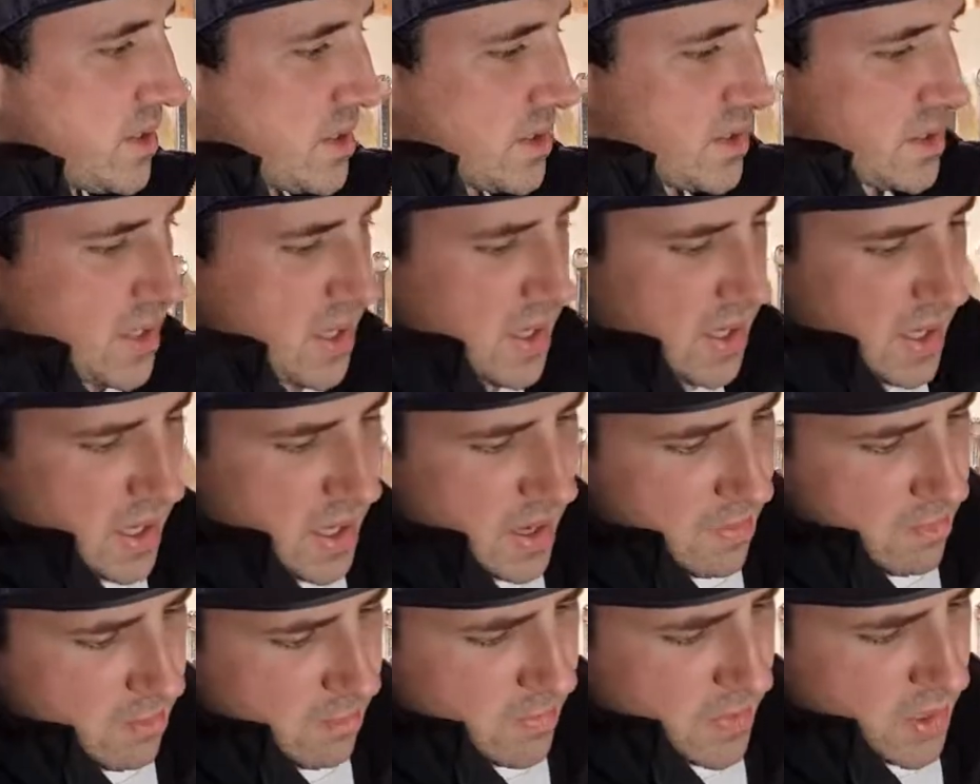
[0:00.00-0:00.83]
a
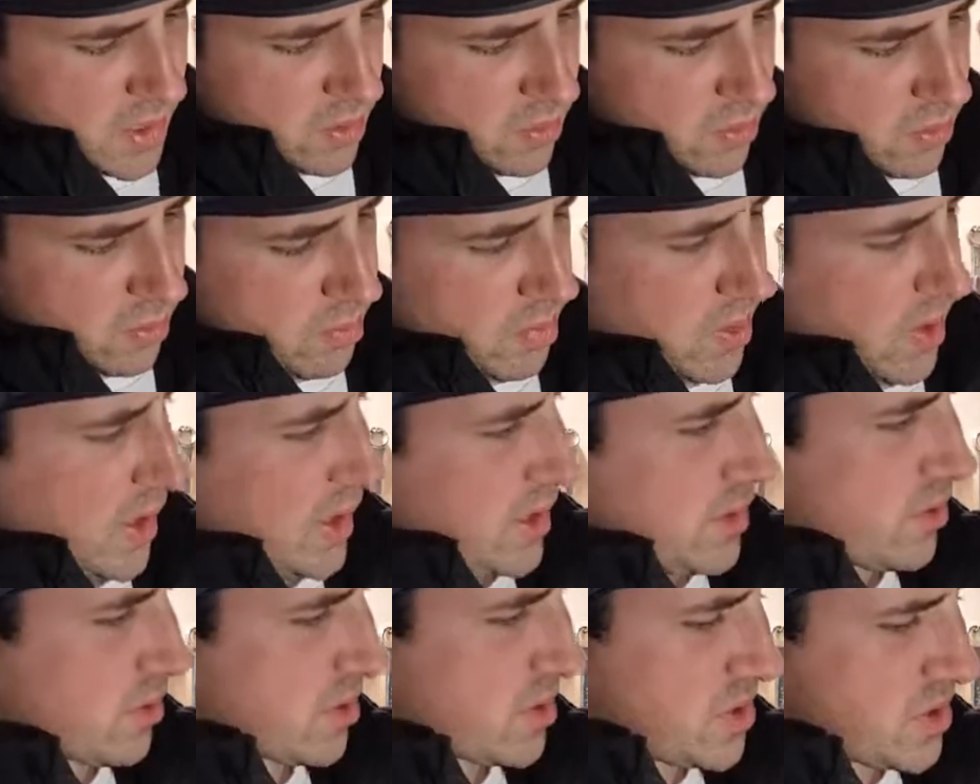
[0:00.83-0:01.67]
metal plate
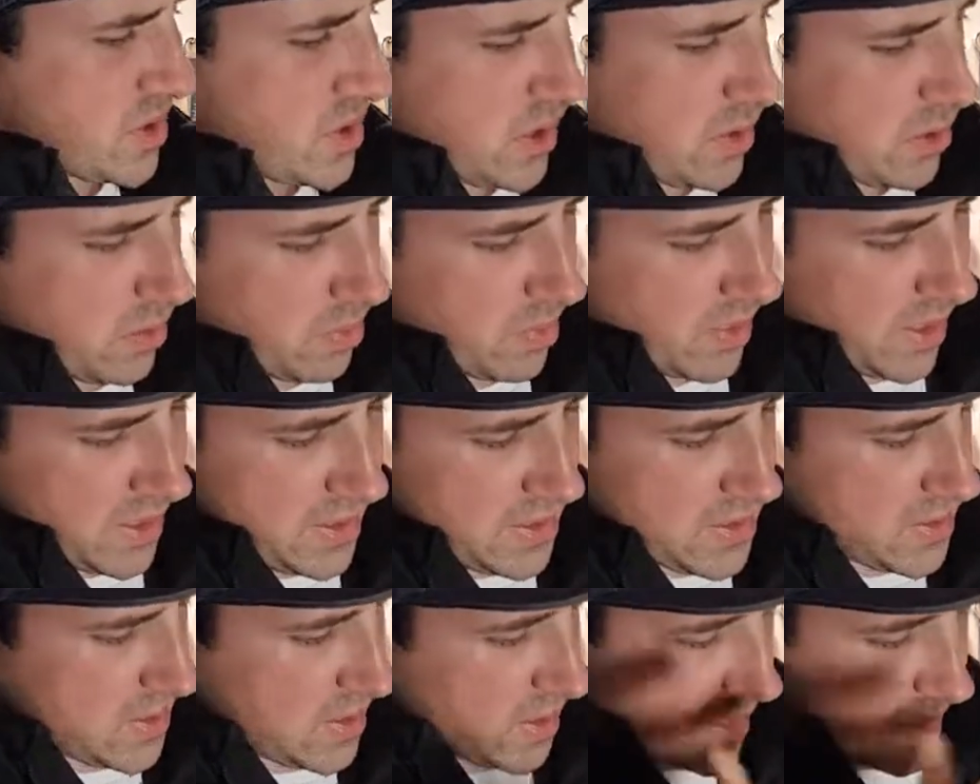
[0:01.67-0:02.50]
or a steel
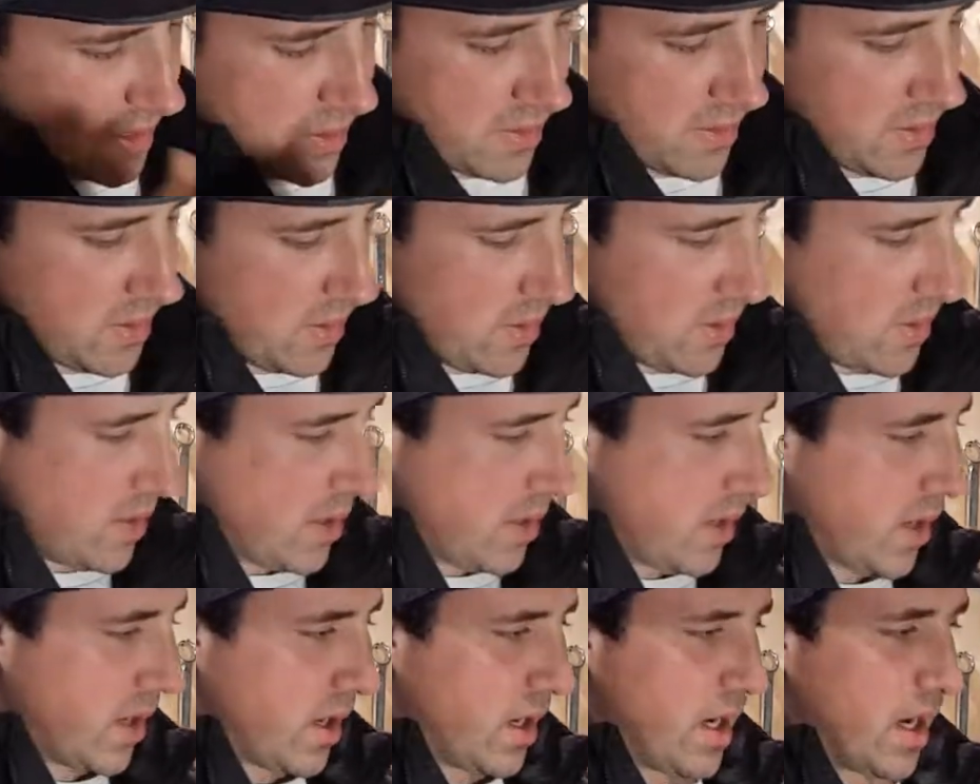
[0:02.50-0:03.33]
plate.
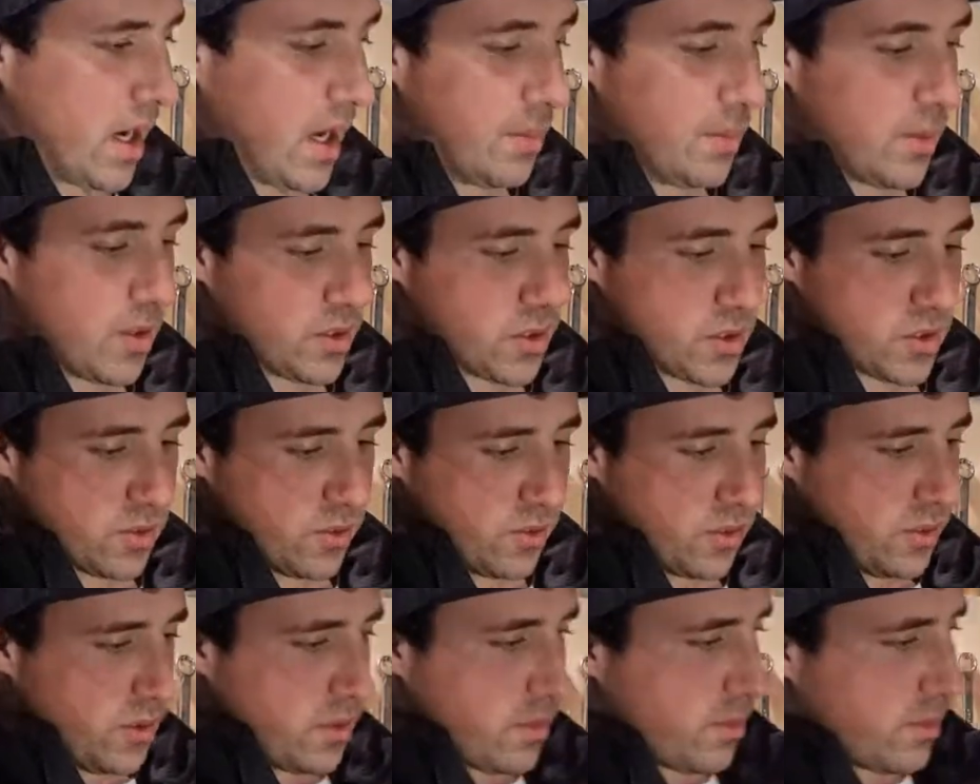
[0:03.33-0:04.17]
I'm not
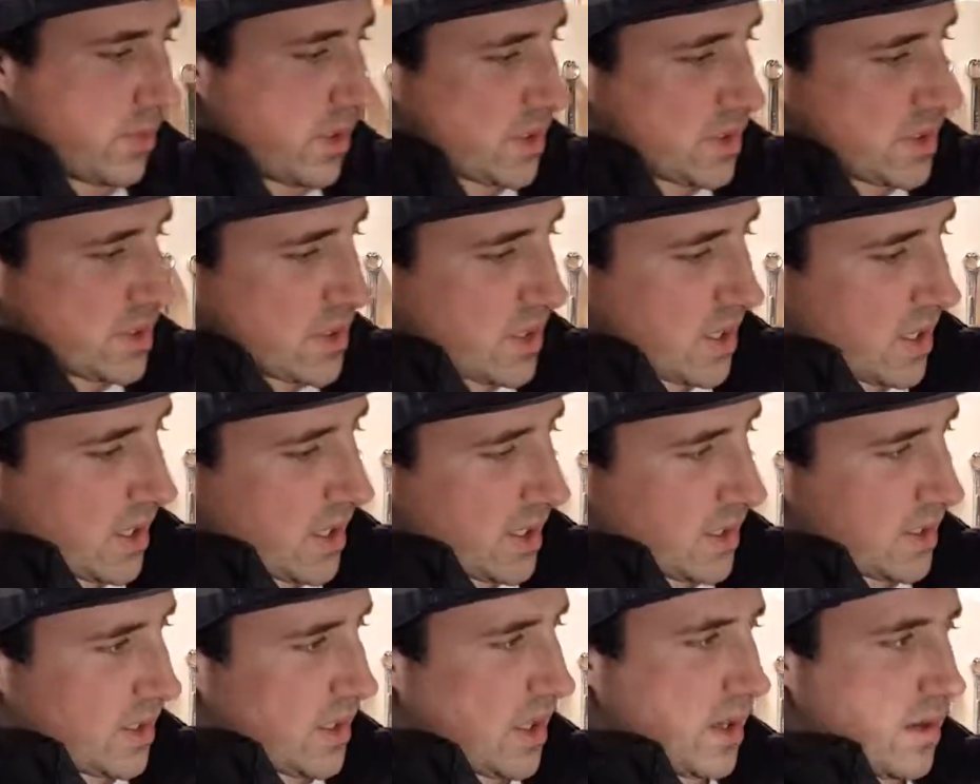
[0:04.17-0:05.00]
sure, but
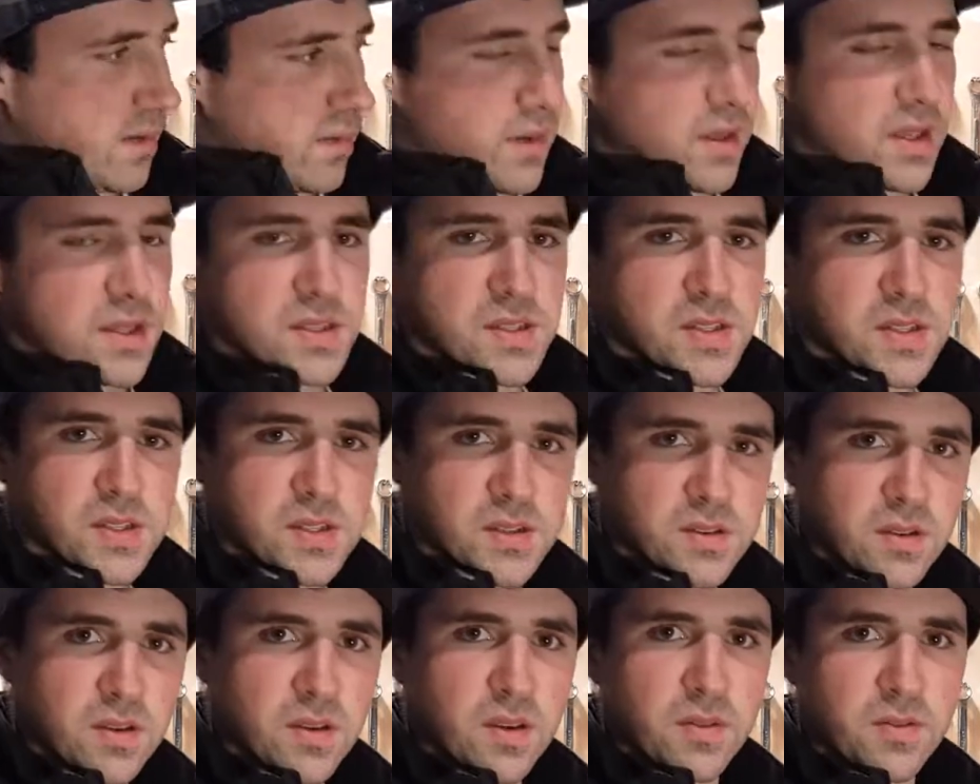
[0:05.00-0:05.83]
yeah,
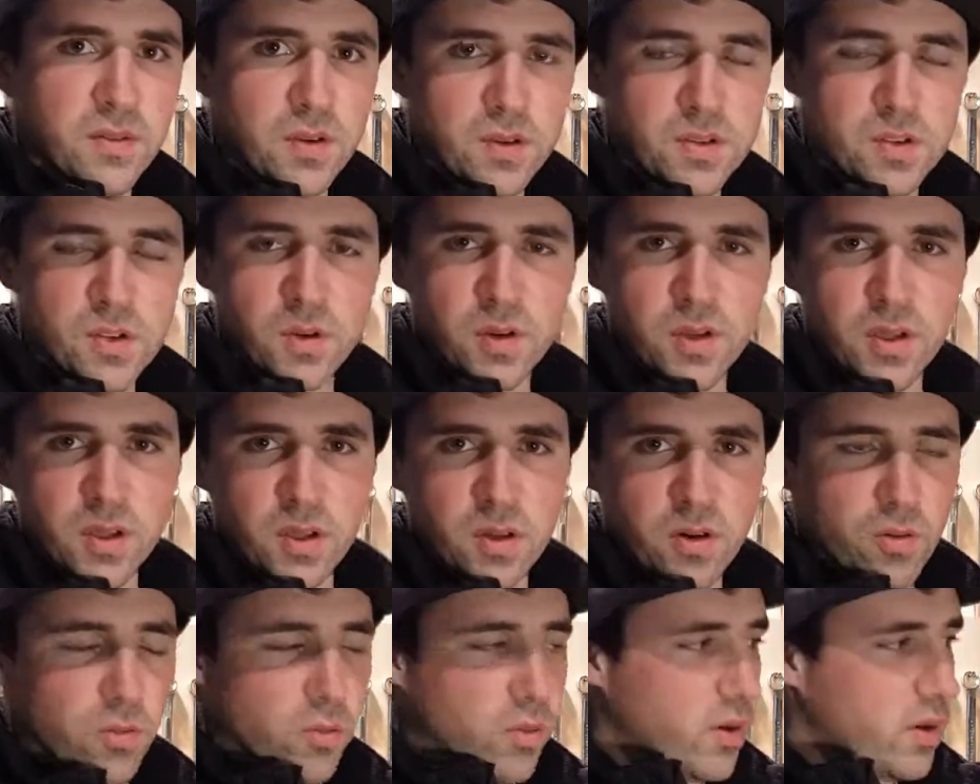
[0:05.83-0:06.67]
if you're doing a lot
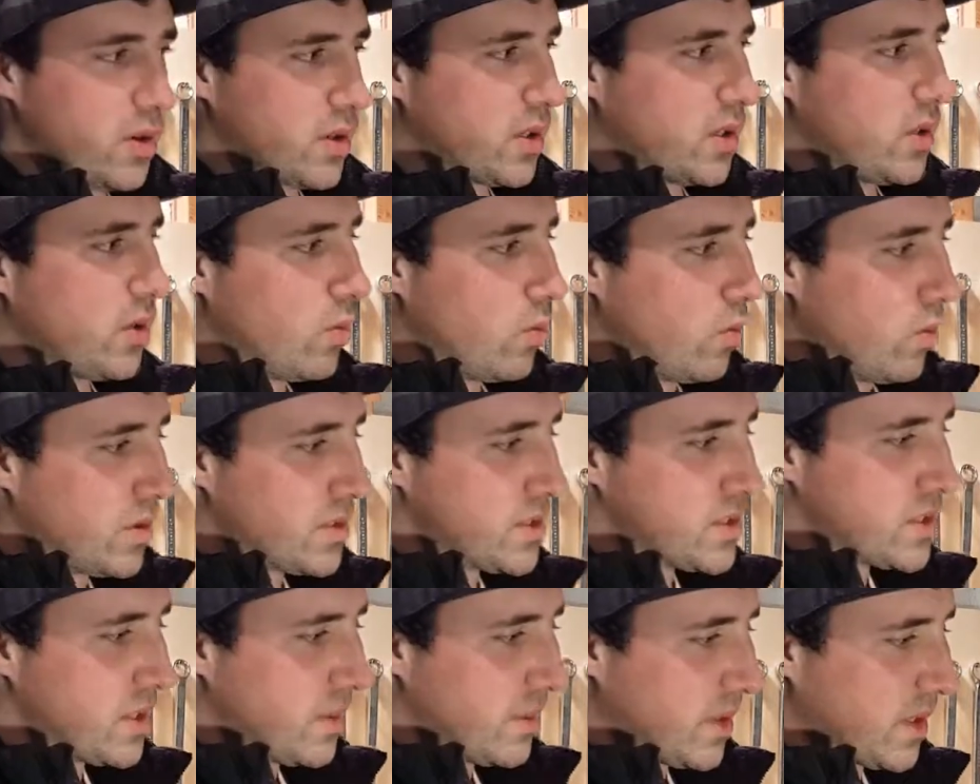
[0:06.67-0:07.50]
of work, you want
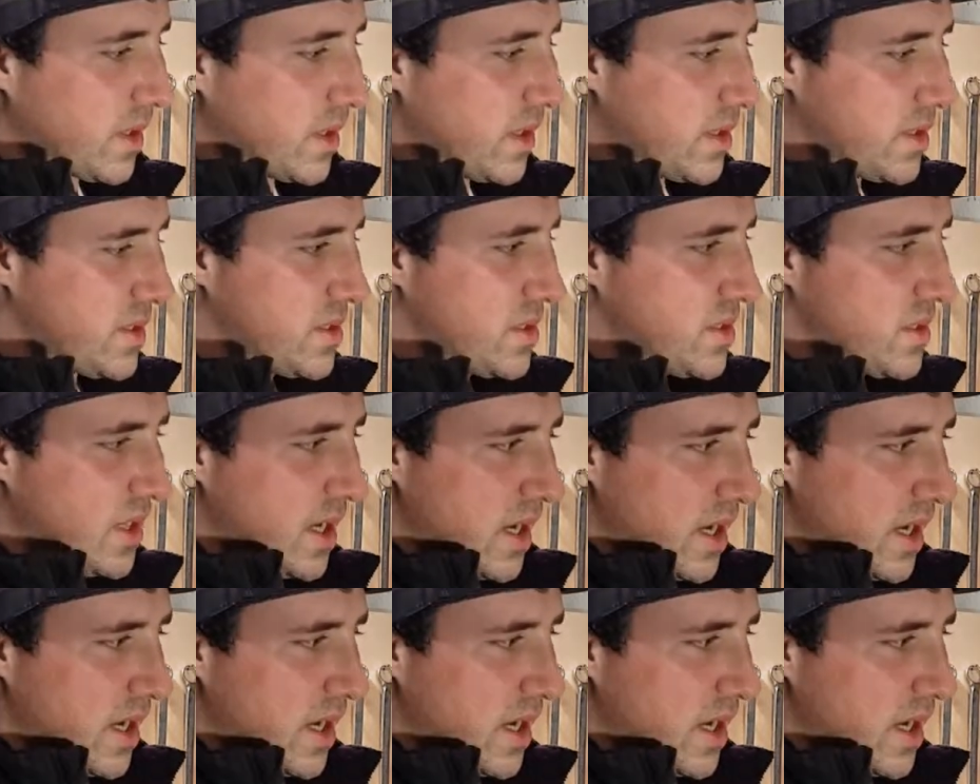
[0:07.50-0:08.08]
something that's